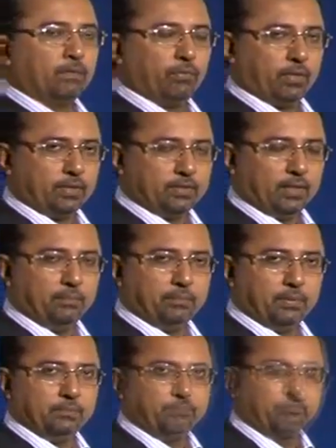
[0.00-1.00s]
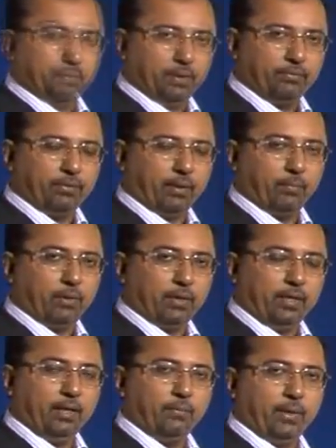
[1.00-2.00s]
For example, if I'm
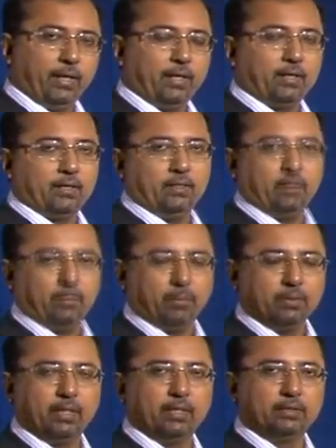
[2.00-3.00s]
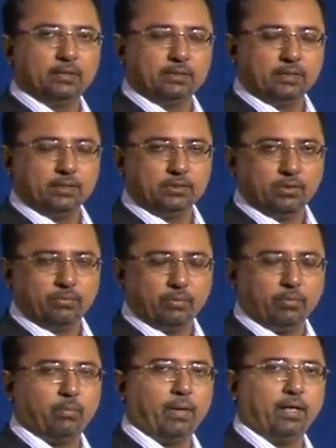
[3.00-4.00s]
already aware about the existence of a
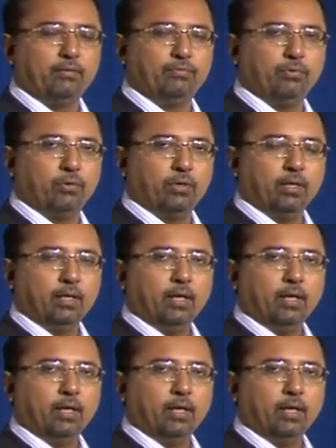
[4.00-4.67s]
mobile phone,